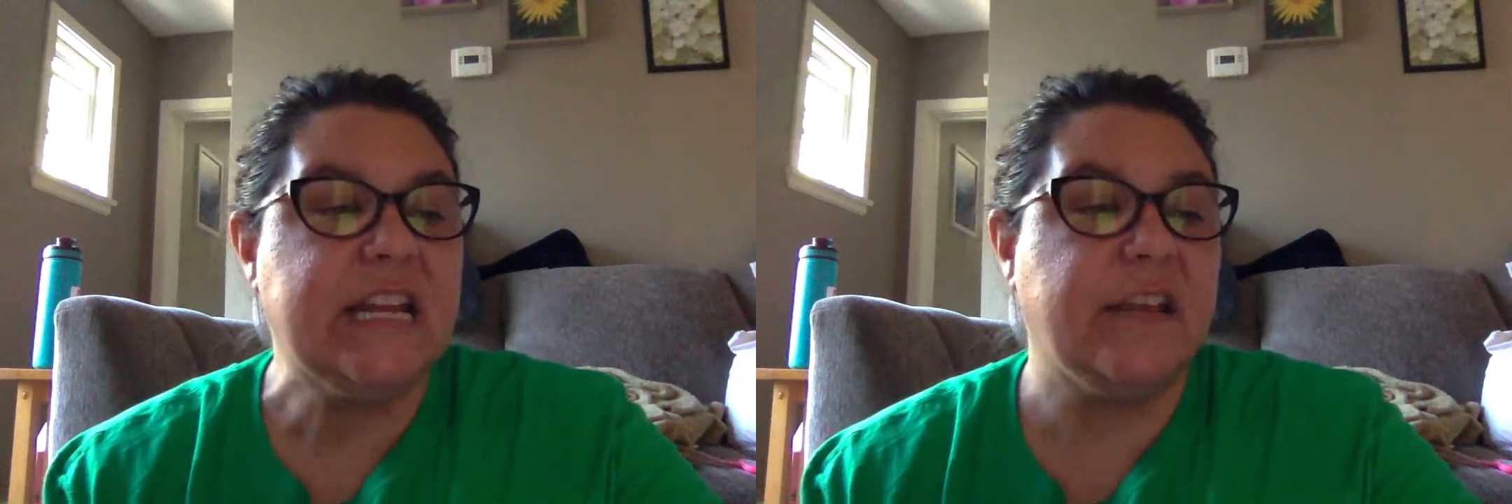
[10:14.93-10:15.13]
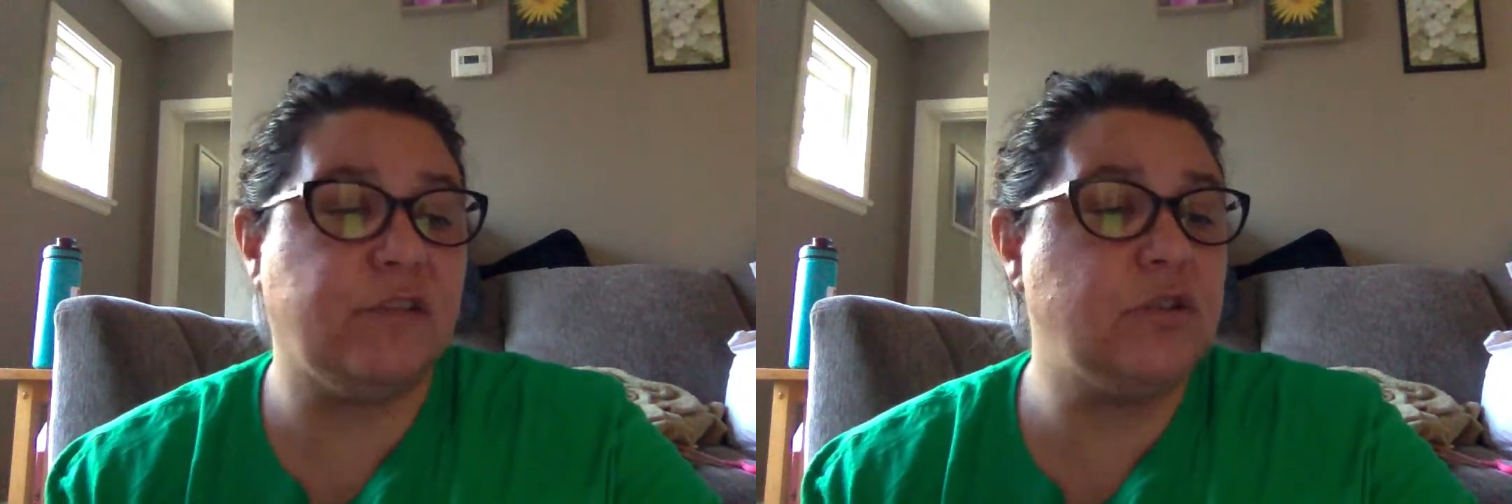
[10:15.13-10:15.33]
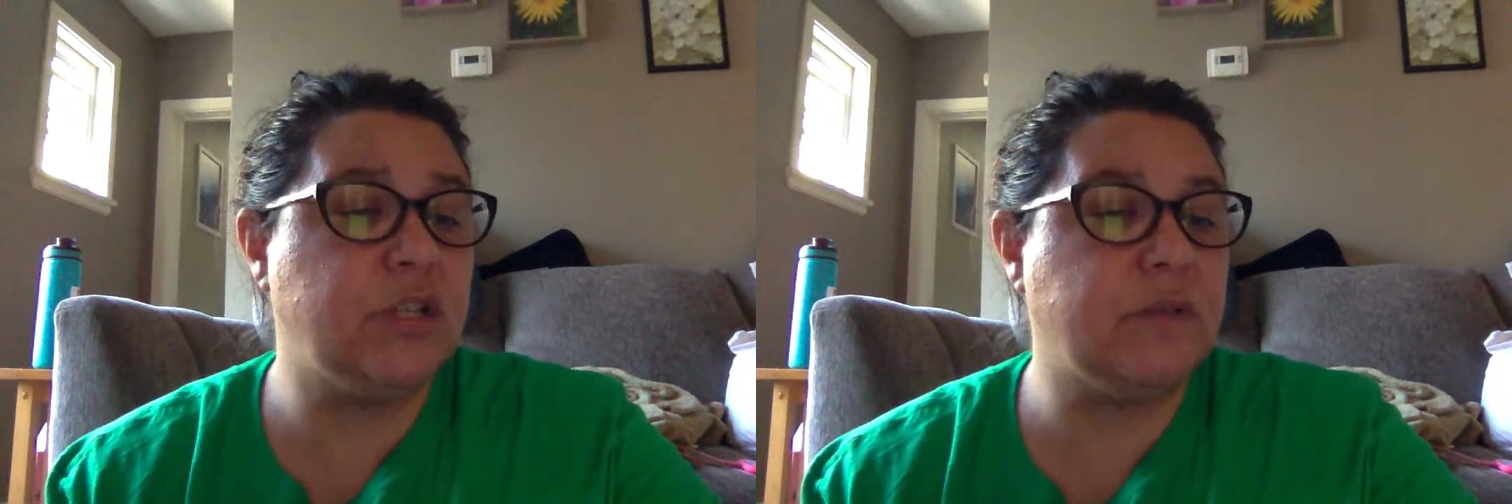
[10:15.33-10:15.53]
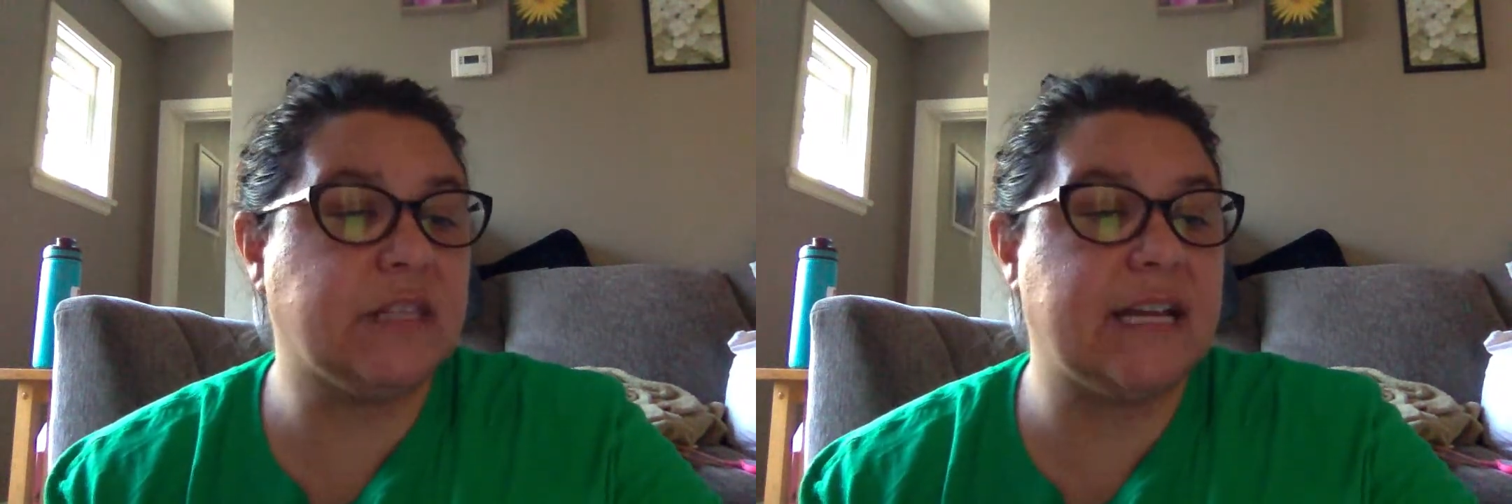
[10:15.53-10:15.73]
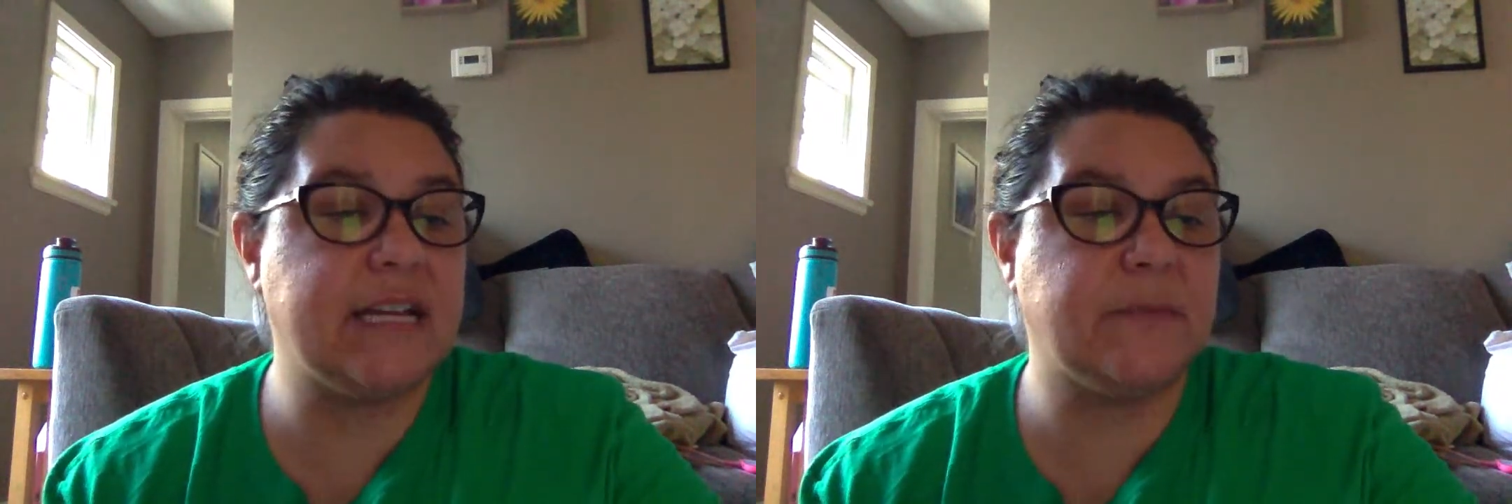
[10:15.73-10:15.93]
If you do what
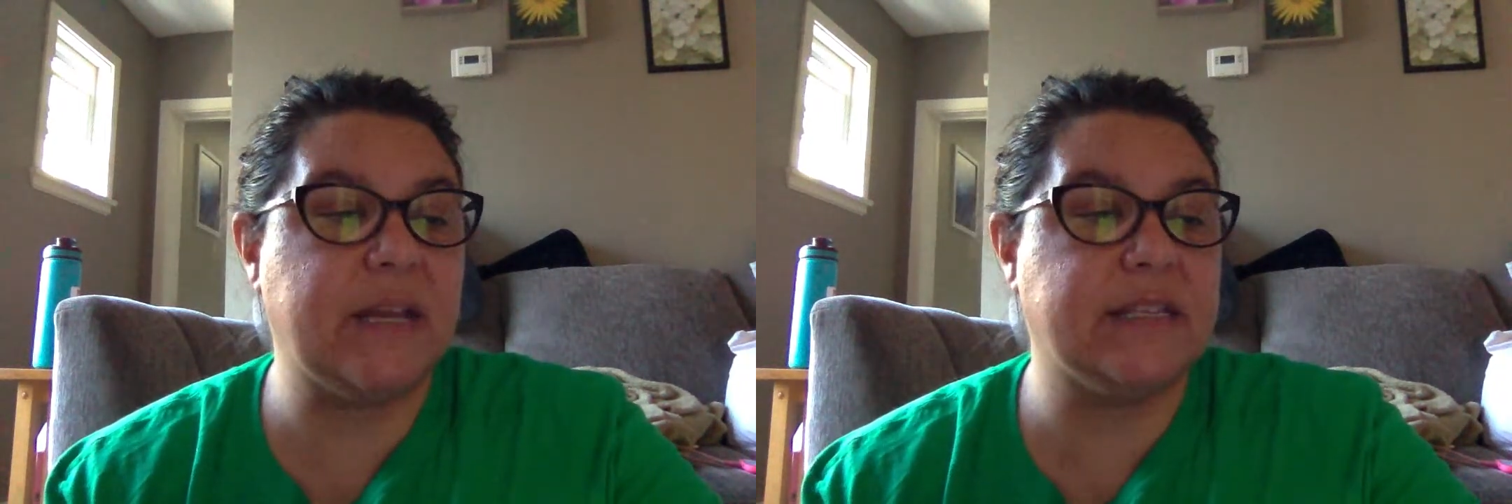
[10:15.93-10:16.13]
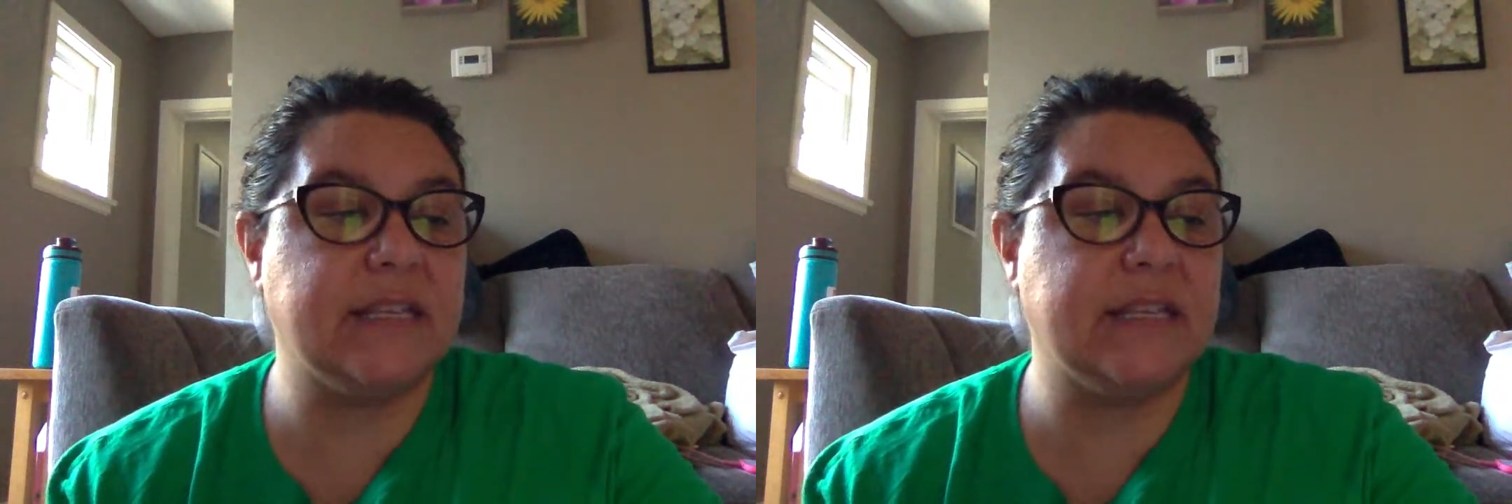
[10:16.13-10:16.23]
the nice man